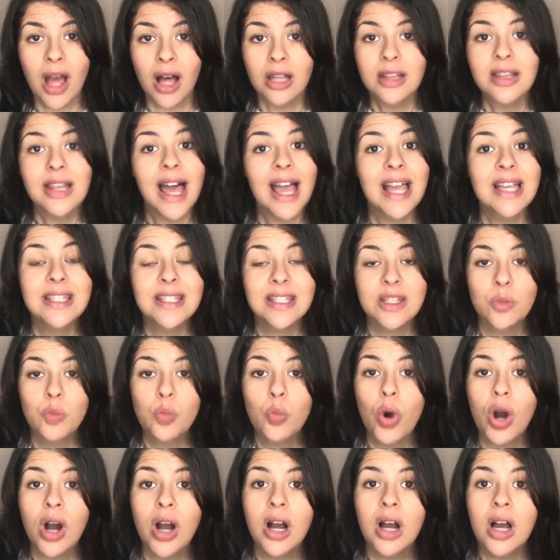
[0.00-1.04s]
less than
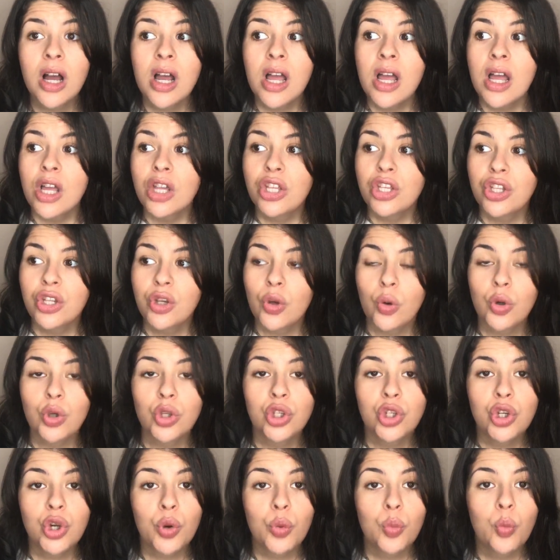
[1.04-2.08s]
what
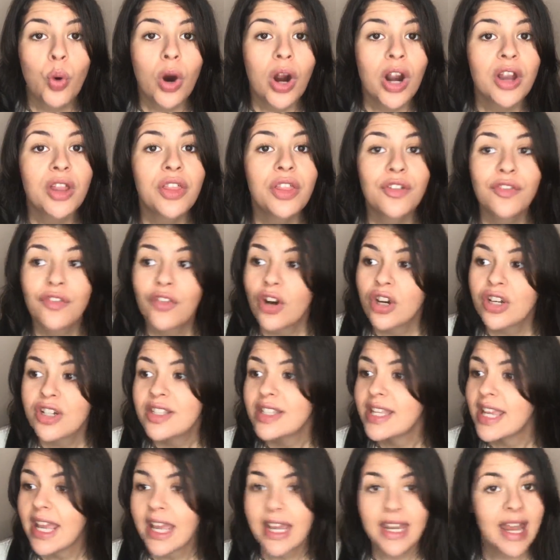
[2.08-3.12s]
you're worth for,
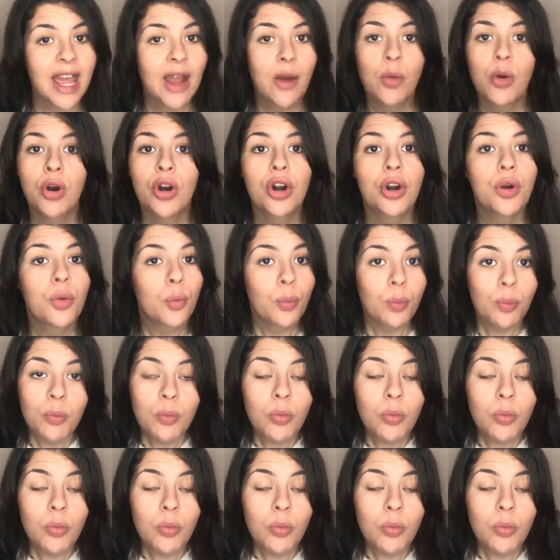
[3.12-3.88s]
say, an hour,